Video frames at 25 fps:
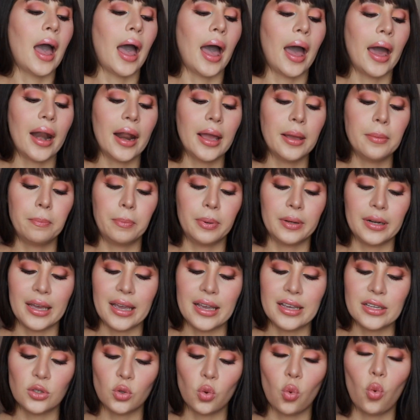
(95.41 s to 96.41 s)
And I
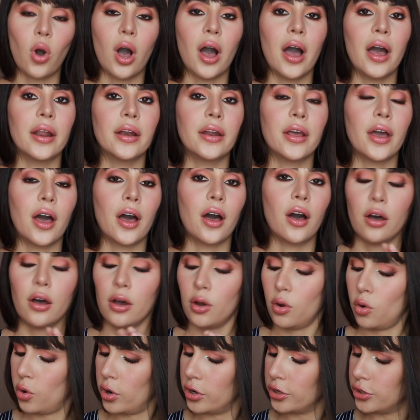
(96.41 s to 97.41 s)
placed one
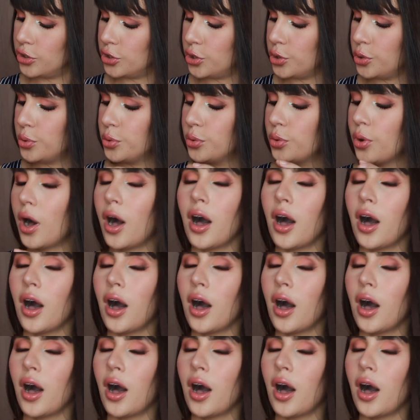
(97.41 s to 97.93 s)
or two